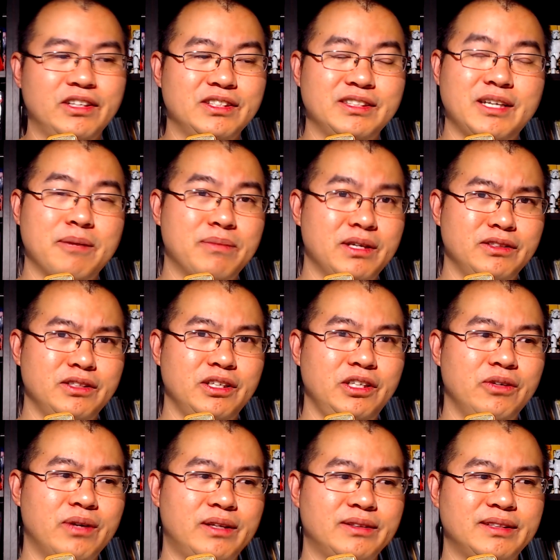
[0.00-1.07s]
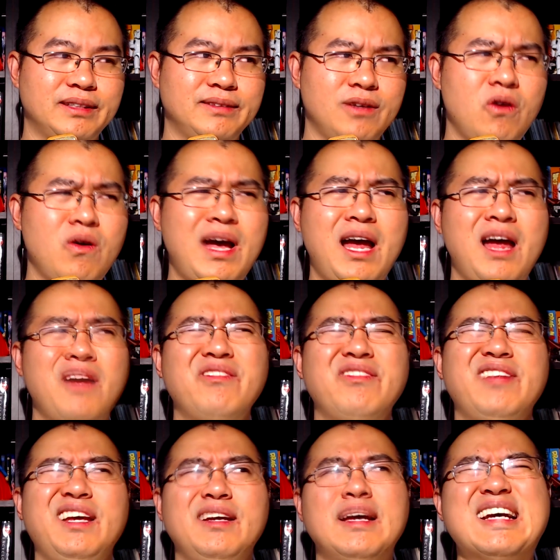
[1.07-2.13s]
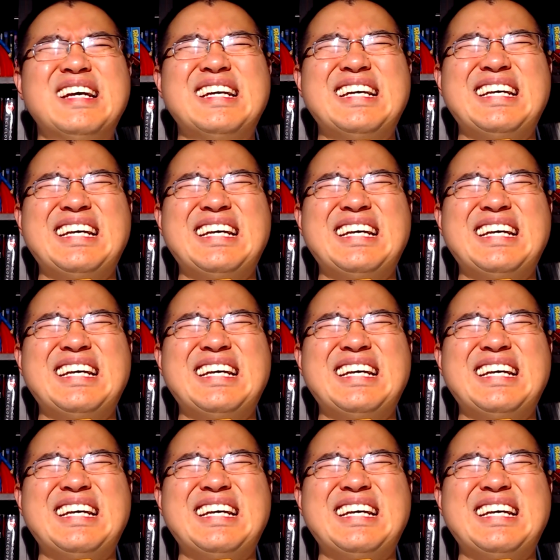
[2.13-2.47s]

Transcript: and just kept continuing. I was like, oh, I don't think.